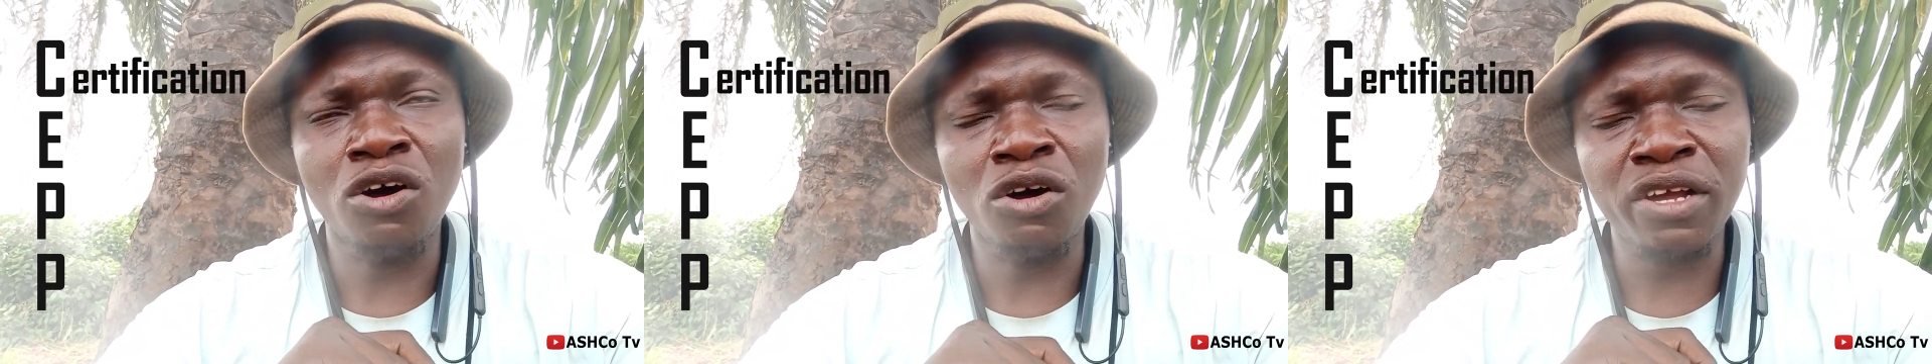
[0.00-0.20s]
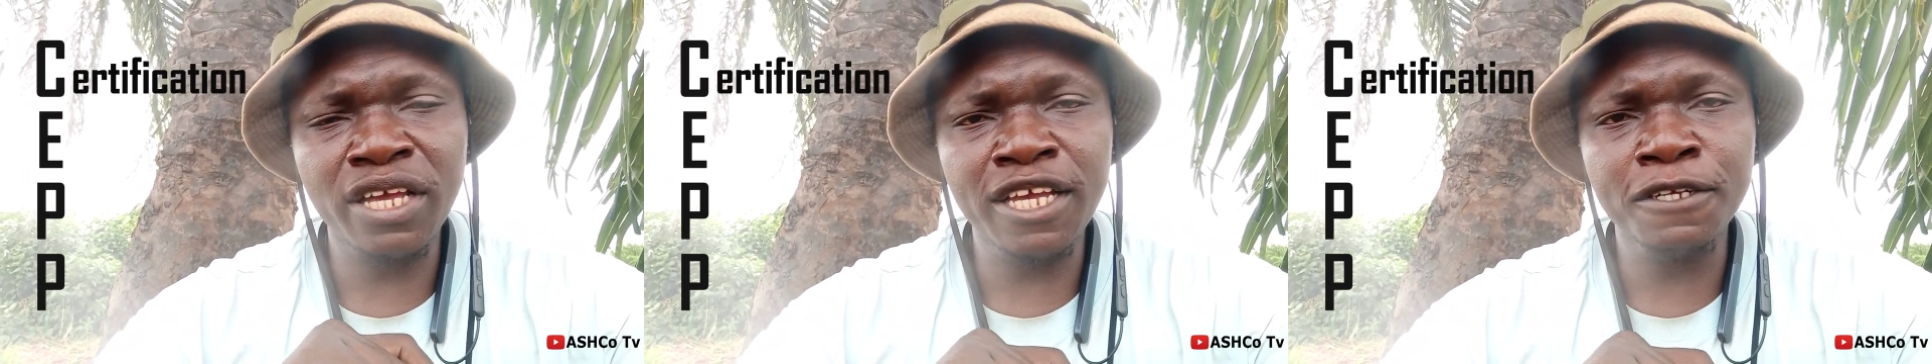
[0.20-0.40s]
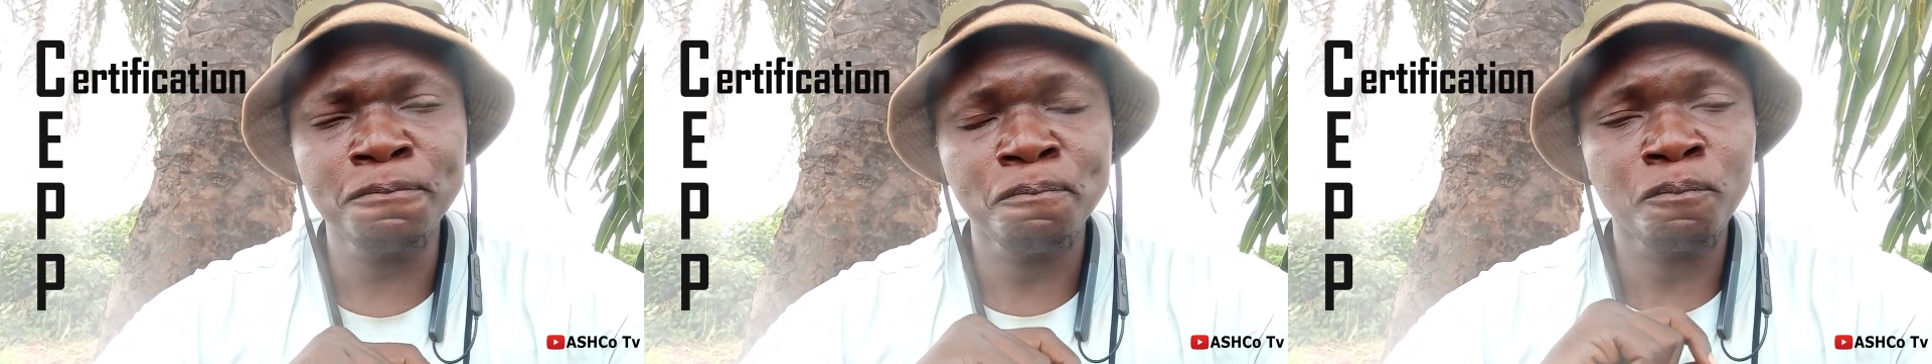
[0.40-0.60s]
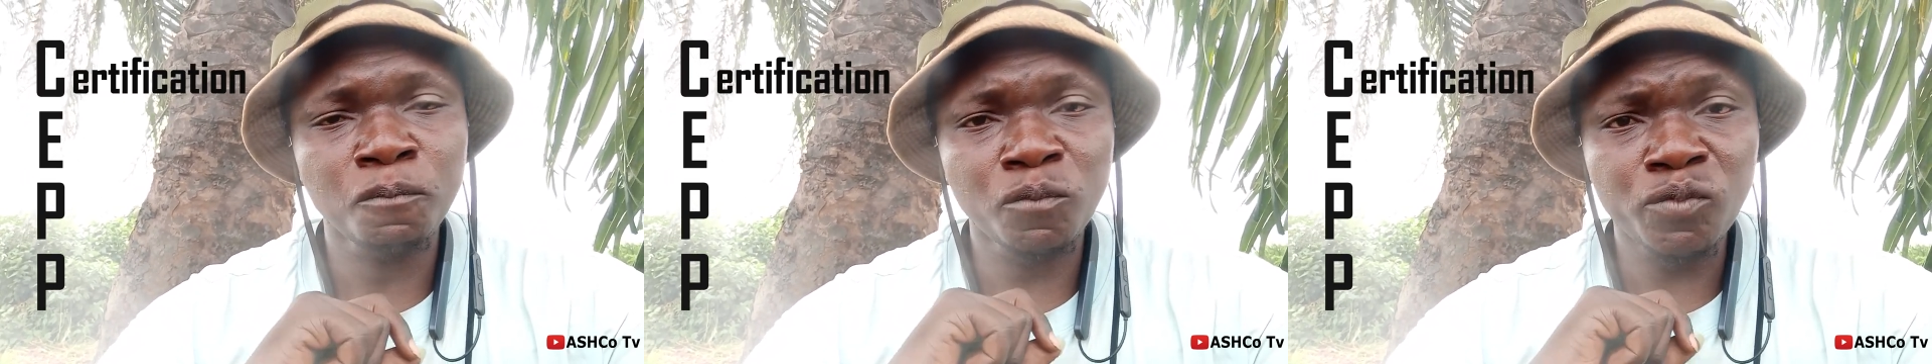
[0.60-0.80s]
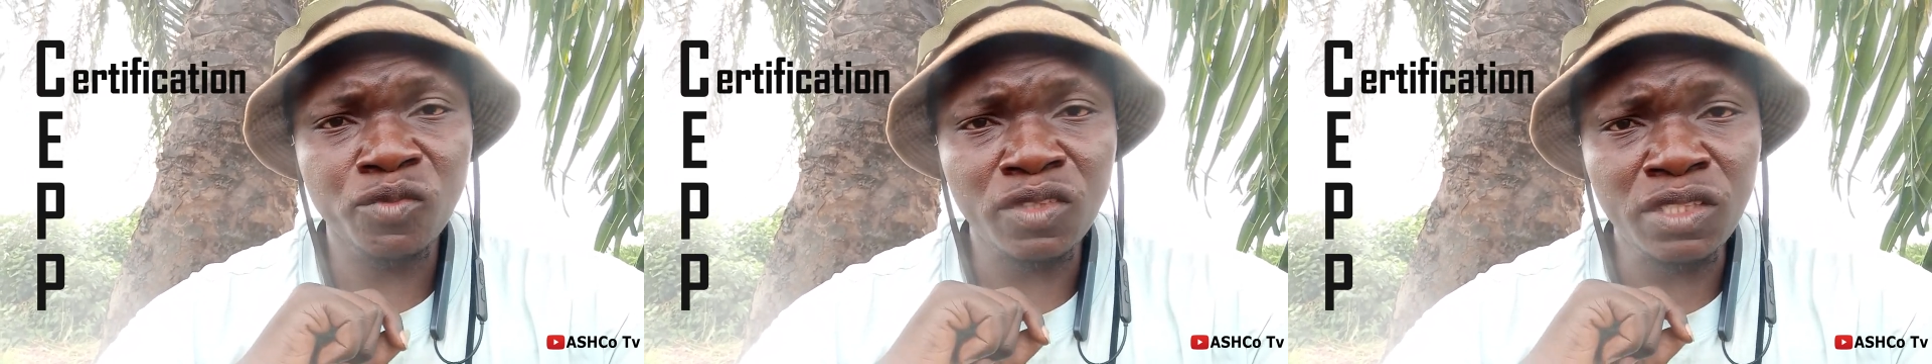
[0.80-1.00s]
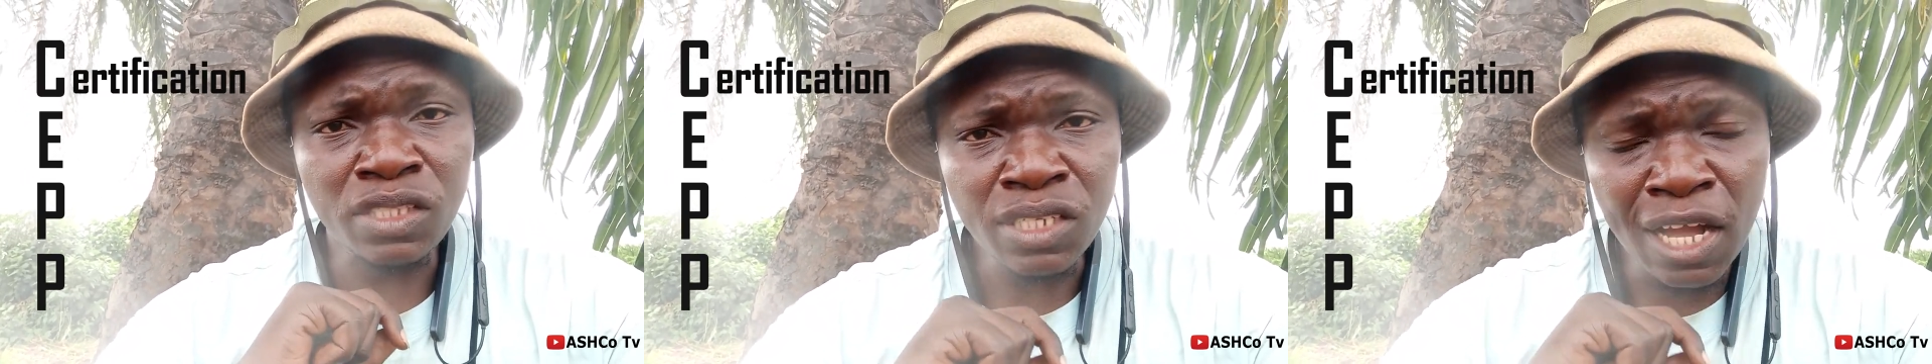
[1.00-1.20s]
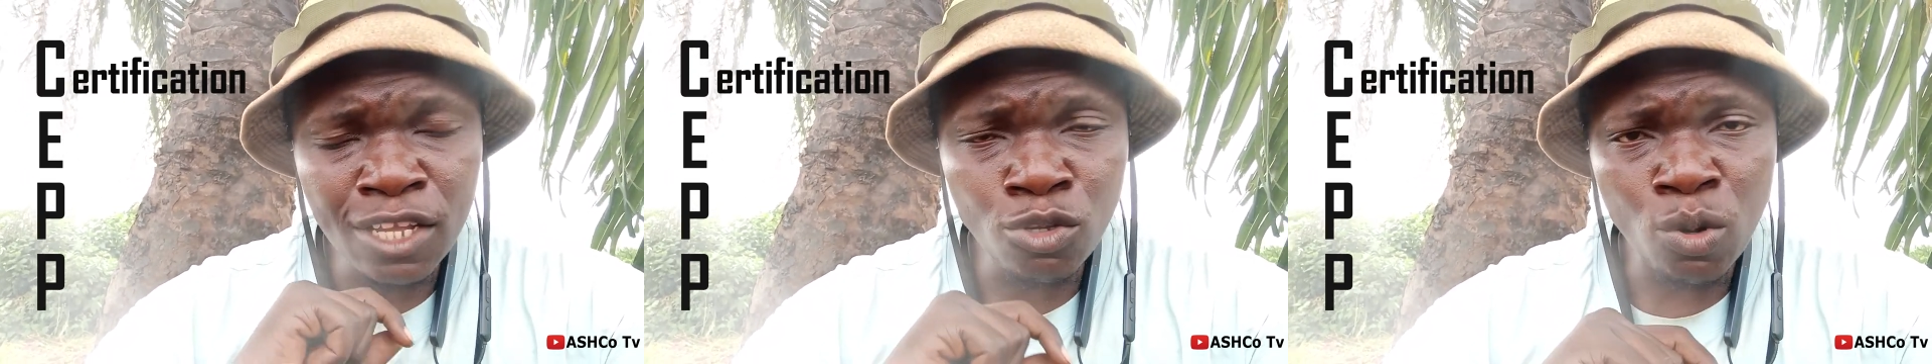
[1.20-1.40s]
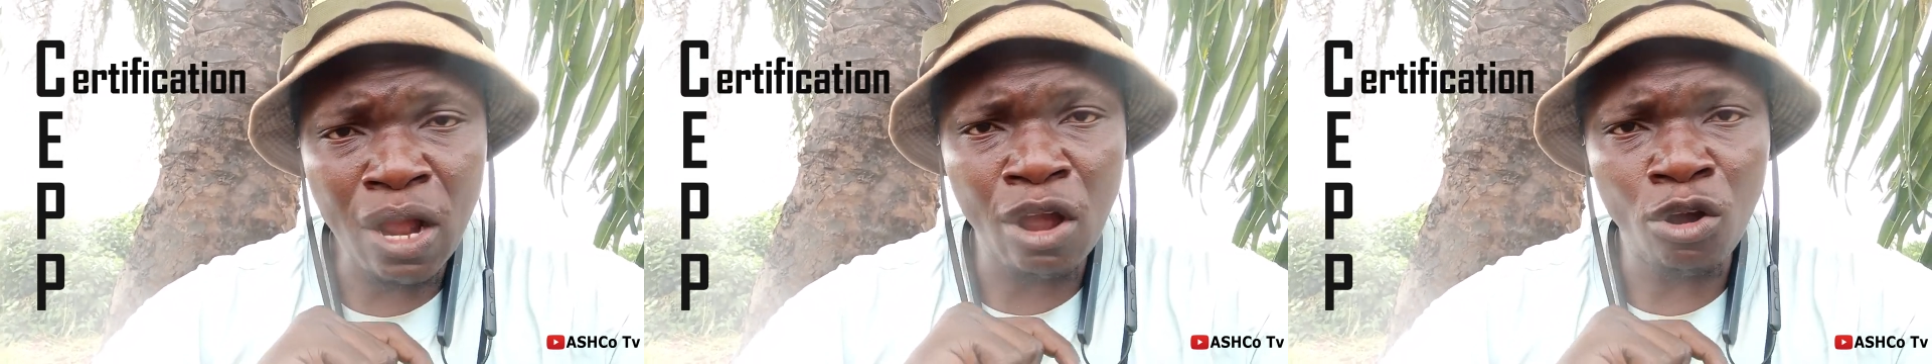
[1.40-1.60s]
okay and you